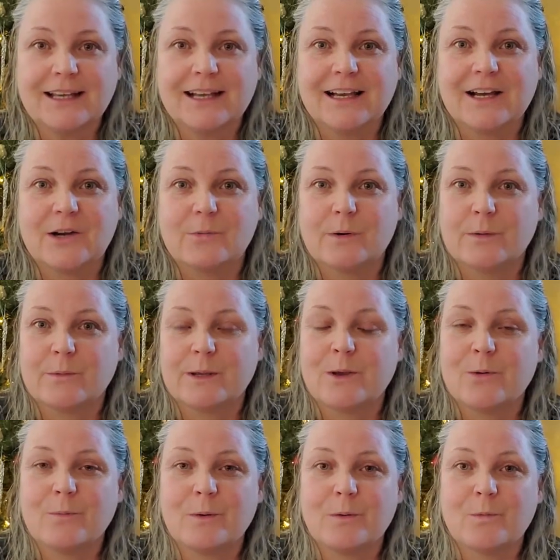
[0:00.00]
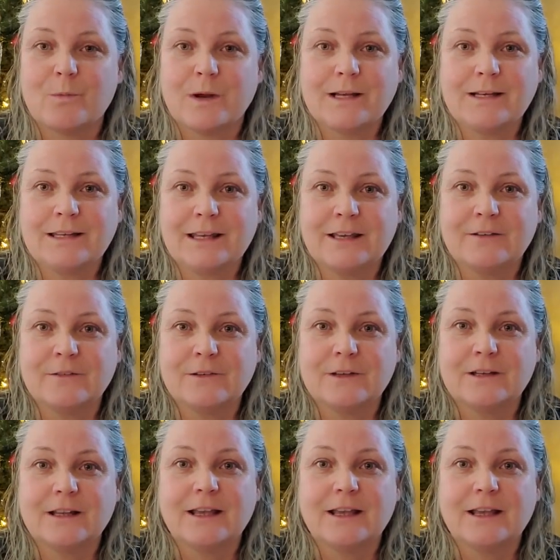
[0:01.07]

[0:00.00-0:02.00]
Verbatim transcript: uh, where we open one gift